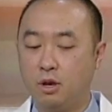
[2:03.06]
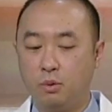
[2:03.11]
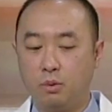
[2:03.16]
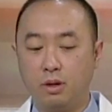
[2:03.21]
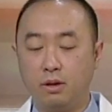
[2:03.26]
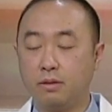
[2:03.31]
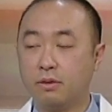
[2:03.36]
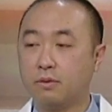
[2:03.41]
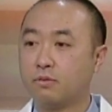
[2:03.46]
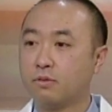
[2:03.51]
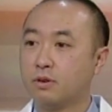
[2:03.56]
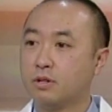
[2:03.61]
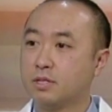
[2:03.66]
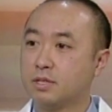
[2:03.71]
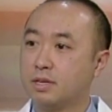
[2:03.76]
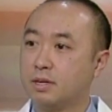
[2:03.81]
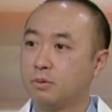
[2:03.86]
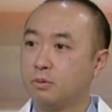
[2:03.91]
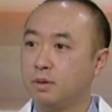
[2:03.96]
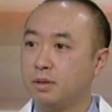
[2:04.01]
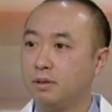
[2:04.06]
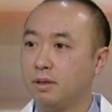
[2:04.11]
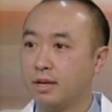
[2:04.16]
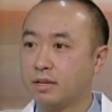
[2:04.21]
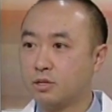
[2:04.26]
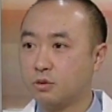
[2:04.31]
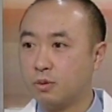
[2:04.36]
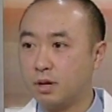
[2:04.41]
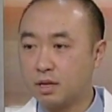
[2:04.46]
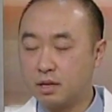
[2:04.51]
Well, the first thing we'd
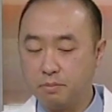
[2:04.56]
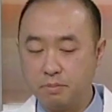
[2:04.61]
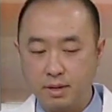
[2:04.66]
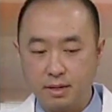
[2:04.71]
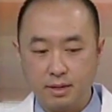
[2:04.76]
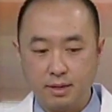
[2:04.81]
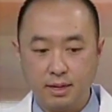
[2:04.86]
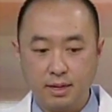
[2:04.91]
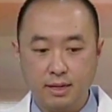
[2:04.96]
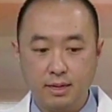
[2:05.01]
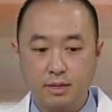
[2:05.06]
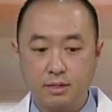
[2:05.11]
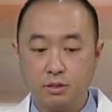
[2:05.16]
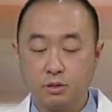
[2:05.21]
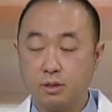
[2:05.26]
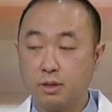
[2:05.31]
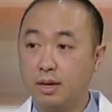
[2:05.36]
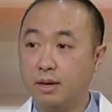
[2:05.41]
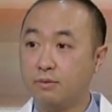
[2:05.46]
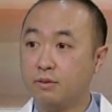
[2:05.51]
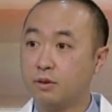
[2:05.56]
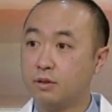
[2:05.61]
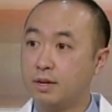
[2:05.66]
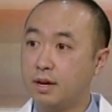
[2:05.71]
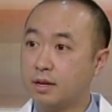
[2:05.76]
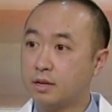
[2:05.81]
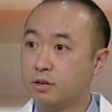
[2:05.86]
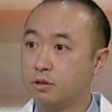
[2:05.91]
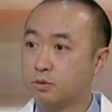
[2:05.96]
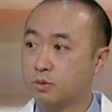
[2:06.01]
like to recommend is if you're
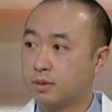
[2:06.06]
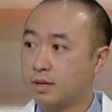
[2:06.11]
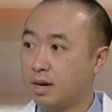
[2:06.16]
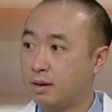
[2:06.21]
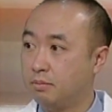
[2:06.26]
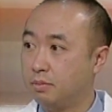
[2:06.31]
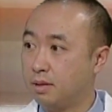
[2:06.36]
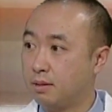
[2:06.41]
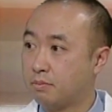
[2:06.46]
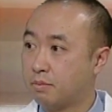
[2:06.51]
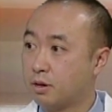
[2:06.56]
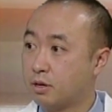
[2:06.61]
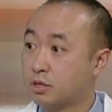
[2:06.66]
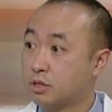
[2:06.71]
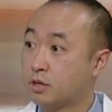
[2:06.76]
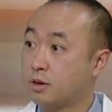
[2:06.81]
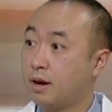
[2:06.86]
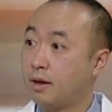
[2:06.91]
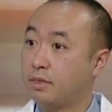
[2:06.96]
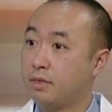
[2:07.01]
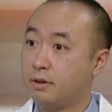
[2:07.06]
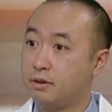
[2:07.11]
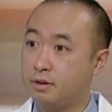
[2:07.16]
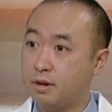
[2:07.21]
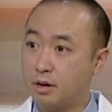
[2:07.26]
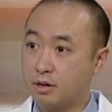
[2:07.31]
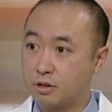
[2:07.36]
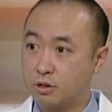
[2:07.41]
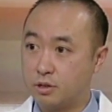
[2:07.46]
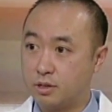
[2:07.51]
diagnosed with high blood pressure at the
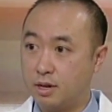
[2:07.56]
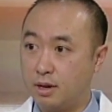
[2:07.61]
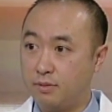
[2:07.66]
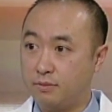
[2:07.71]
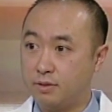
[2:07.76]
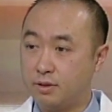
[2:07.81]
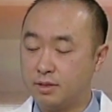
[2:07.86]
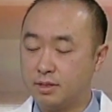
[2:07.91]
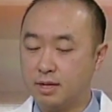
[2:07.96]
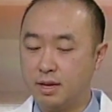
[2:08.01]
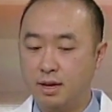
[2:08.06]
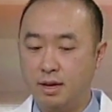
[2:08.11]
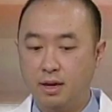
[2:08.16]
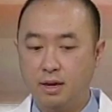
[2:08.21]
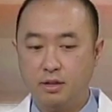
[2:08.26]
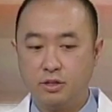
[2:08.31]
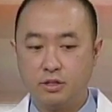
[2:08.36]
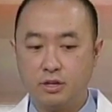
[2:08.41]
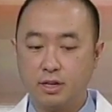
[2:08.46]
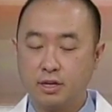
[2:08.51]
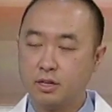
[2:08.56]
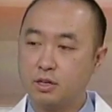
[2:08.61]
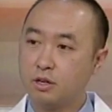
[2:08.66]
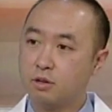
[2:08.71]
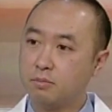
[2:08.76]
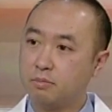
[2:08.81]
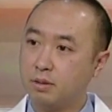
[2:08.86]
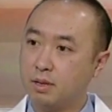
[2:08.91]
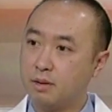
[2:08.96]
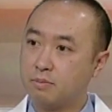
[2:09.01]
doctor's office, checking
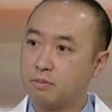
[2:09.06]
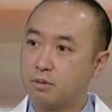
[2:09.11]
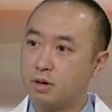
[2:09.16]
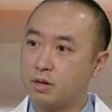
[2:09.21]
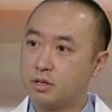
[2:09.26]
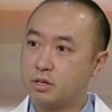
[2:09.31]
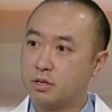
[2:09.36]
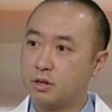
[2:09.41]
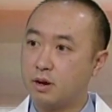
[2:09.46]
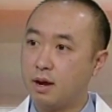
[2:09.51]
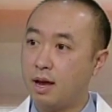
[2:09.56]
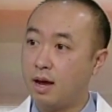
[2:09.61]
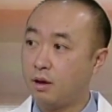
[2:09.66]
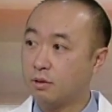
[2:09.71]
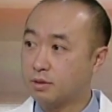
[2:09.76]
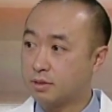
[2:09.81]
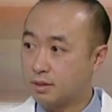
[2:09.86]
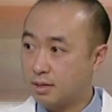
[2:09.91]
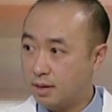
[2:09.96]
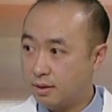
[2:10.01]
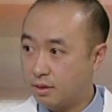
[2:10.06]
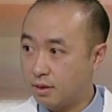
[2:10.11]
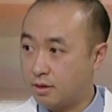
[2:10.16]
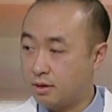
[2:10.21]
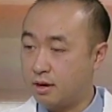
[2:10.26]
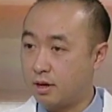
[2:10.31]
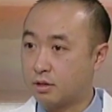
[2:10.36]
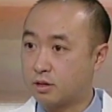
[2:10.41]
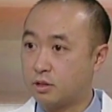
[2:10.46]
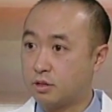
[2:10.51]
your blood pressure outside the
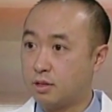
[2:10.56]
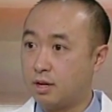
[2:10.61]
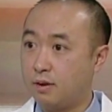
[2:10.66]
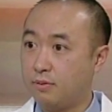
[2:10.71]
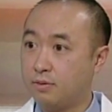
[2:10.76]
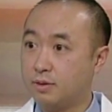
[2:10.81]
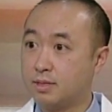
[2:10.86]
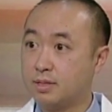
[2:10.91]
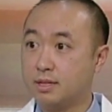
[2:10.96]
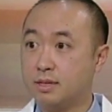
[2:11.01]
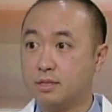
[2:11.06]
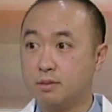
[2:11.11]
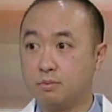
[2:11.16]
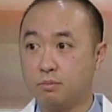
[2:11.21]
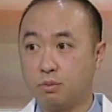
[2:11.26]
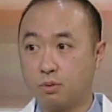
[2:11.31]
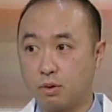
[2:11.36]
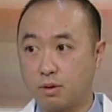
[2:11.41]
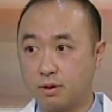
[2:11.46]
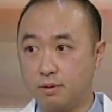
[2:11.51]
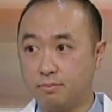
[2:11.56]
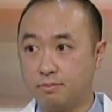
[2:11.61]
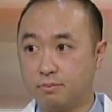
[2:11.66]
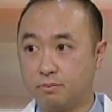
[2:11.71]
doctor's office is important.